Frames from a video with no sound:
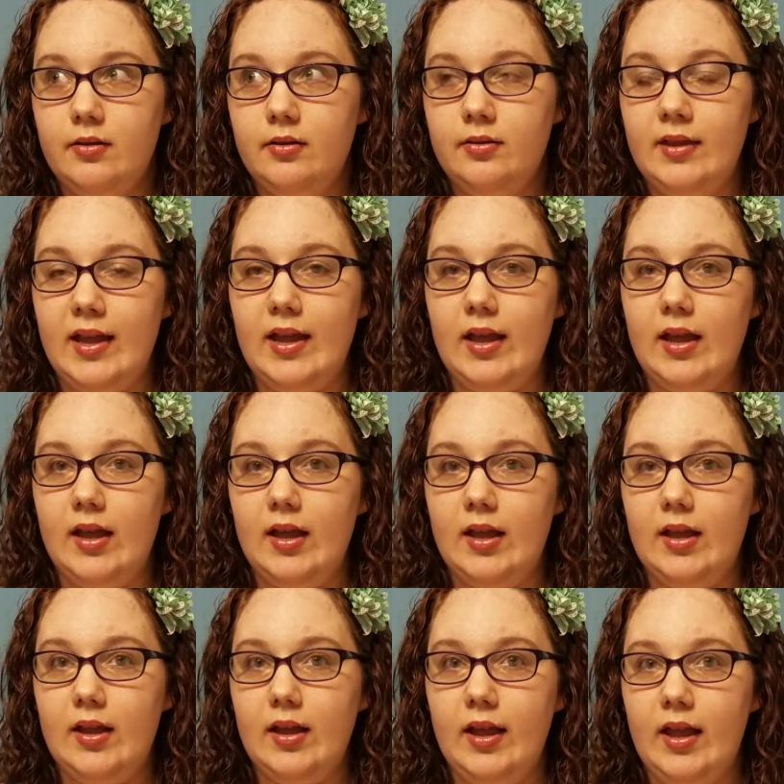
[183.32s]
the
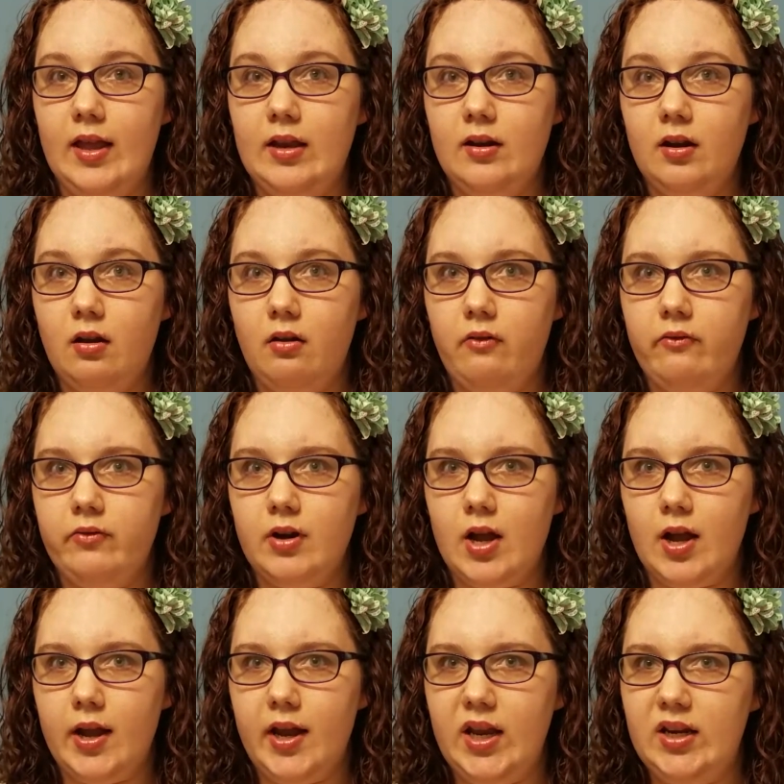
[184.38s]
end of
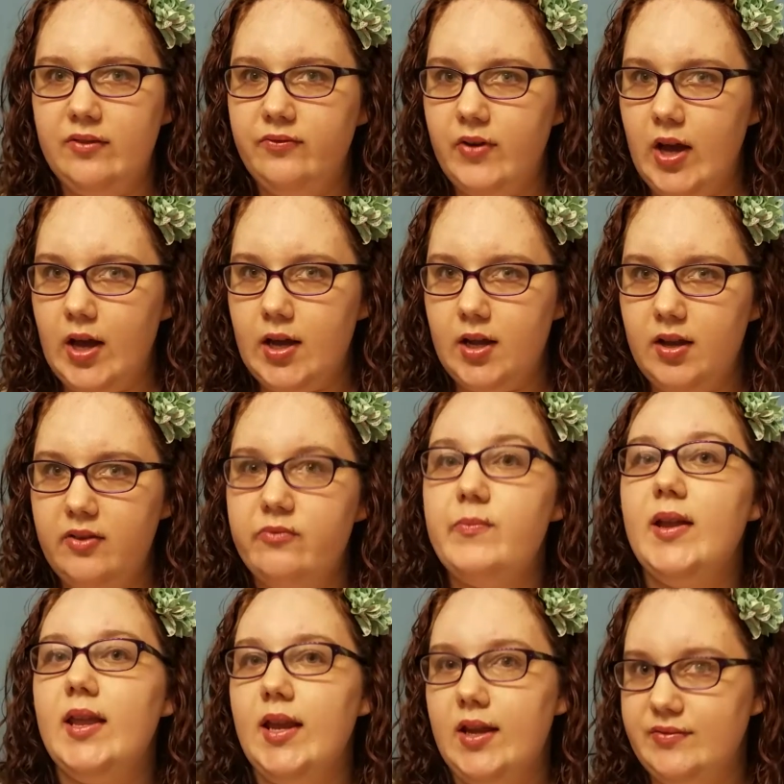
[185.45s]
night five,
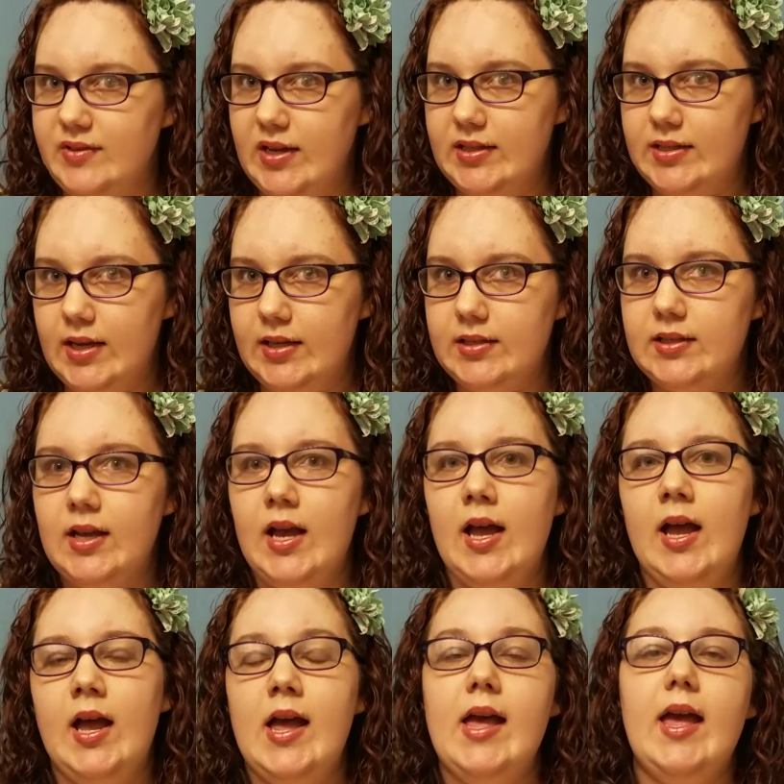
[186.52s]
beginning of day six,
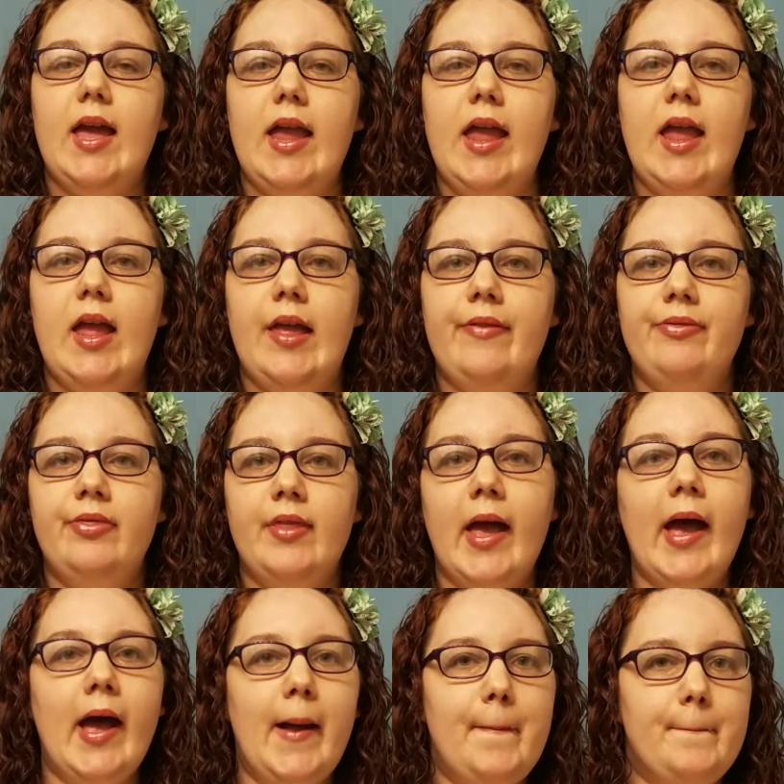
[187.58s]
and
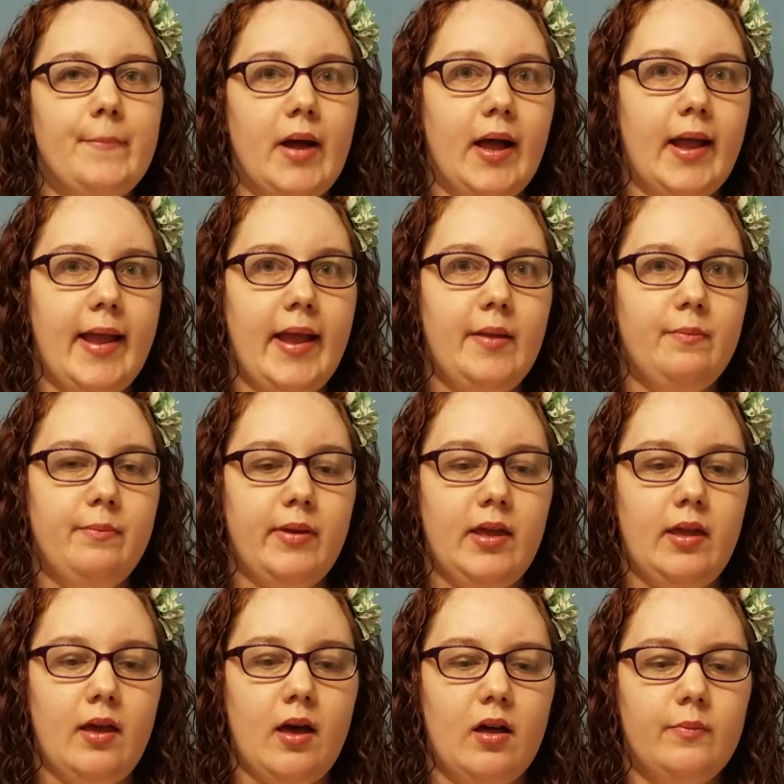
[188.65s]
that might
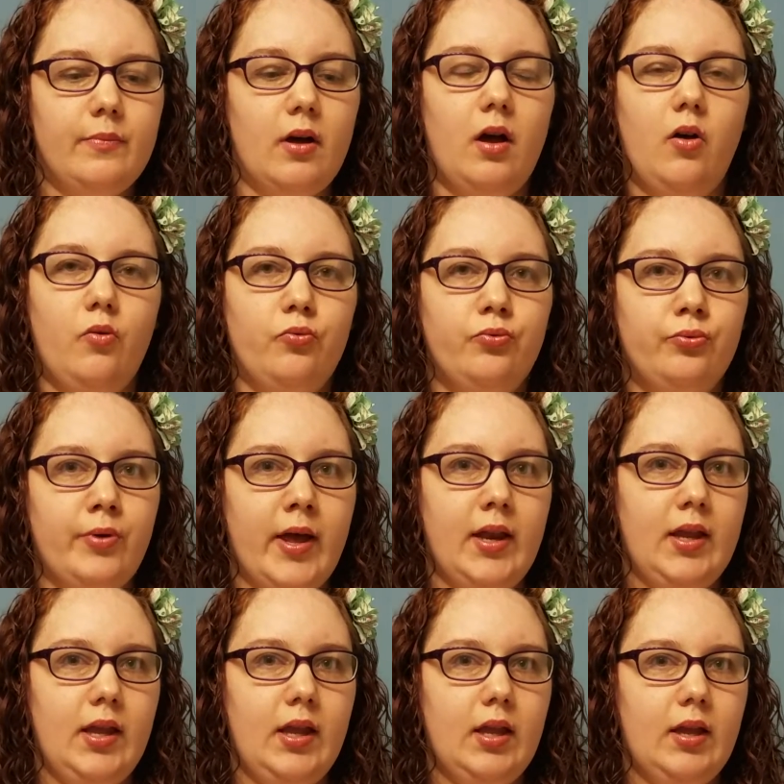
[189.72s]
be up
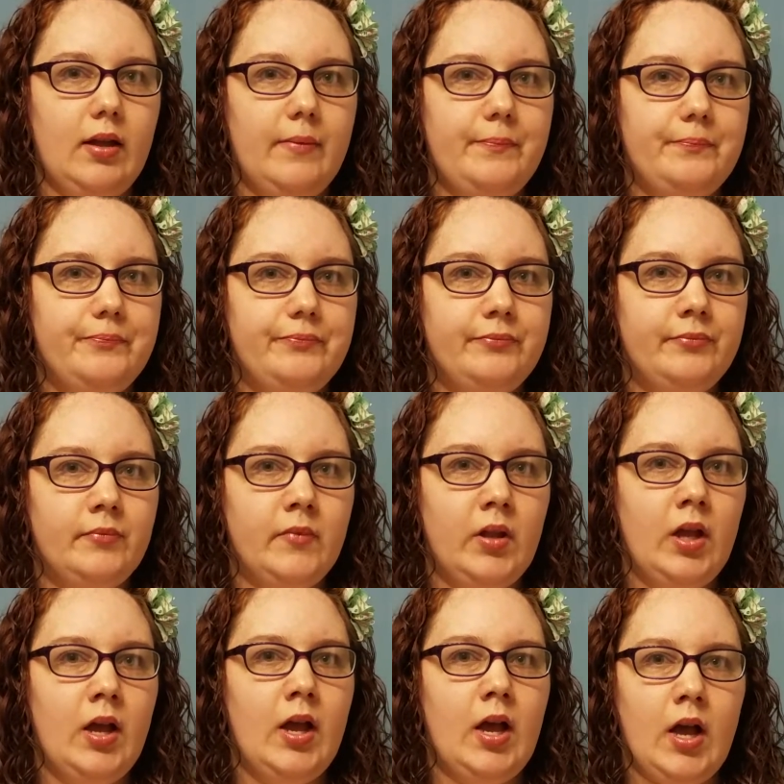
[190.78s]
already.
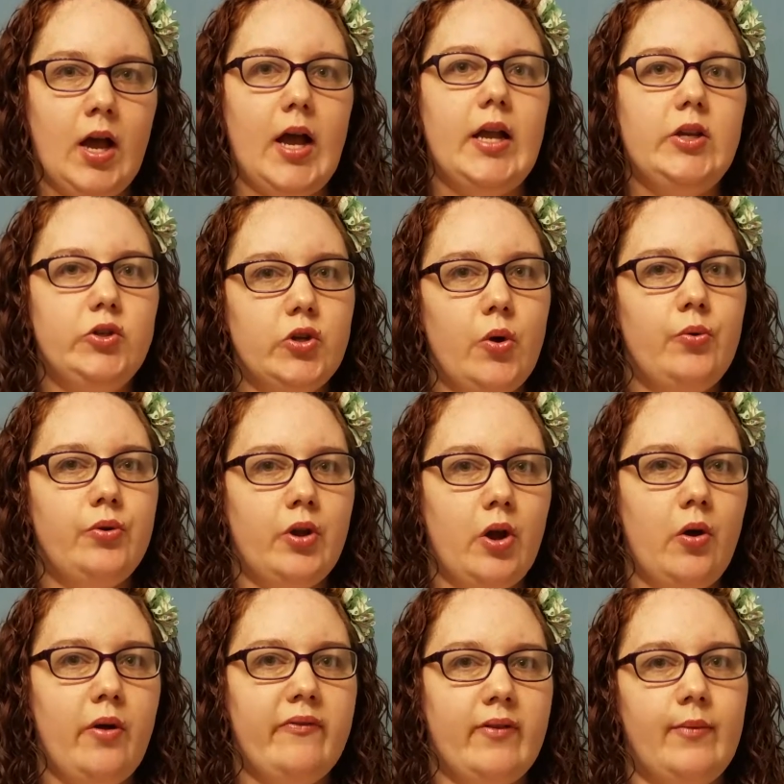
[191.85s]
I don't
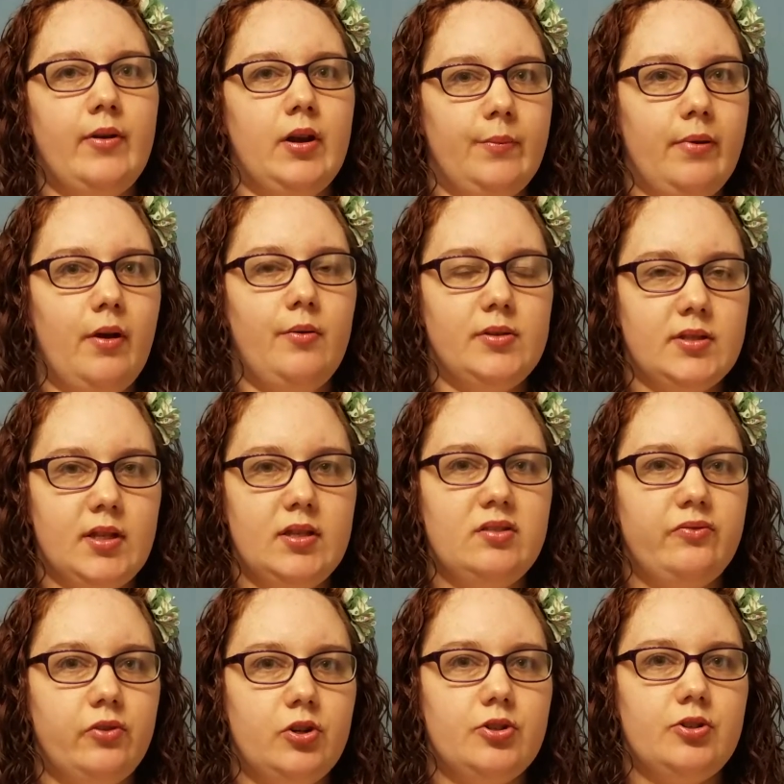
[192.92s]
know if I'm going to post this
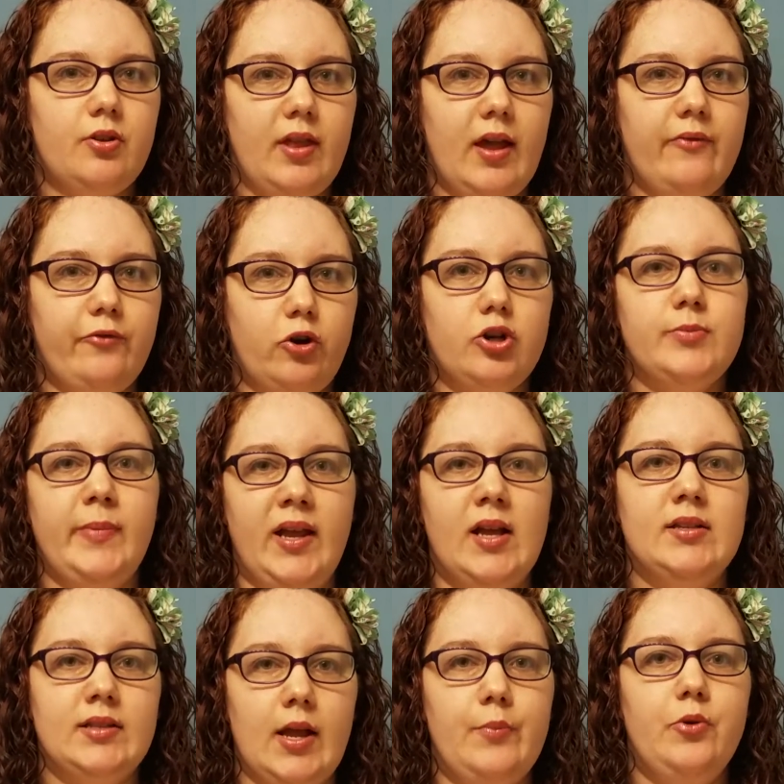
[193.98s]
first or that first,
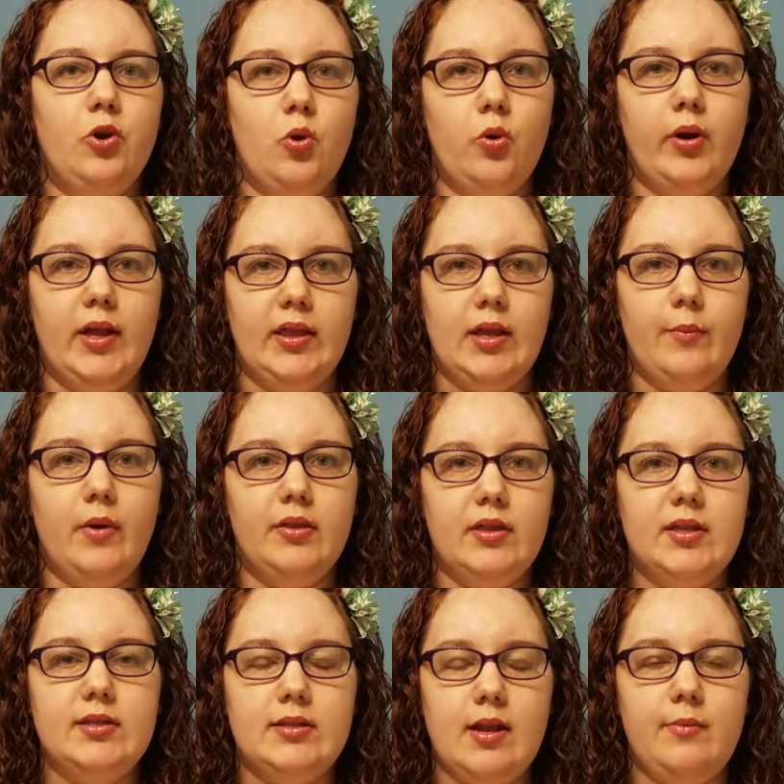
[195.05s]
because I'm recording them on the
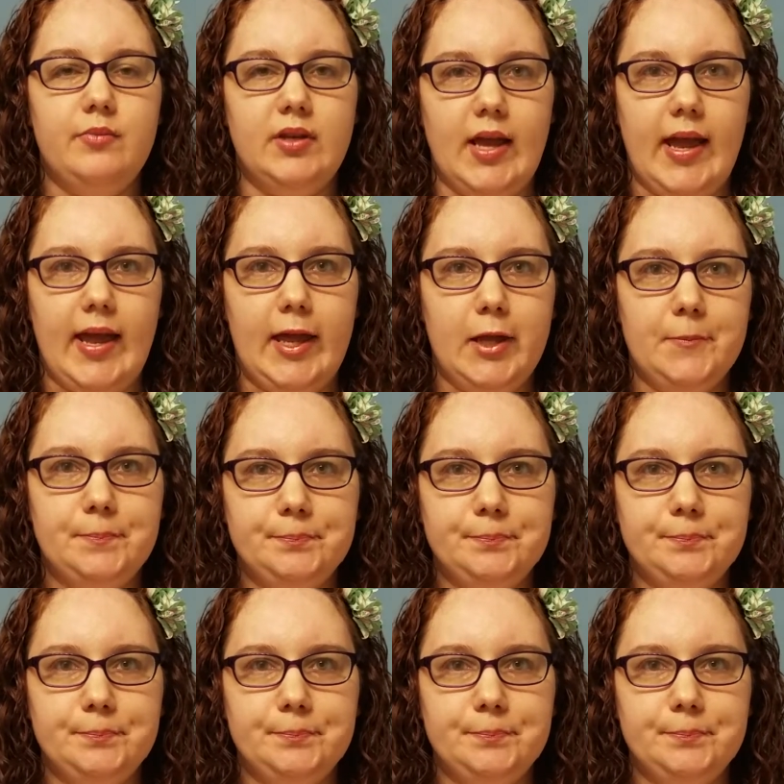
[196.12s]
same day.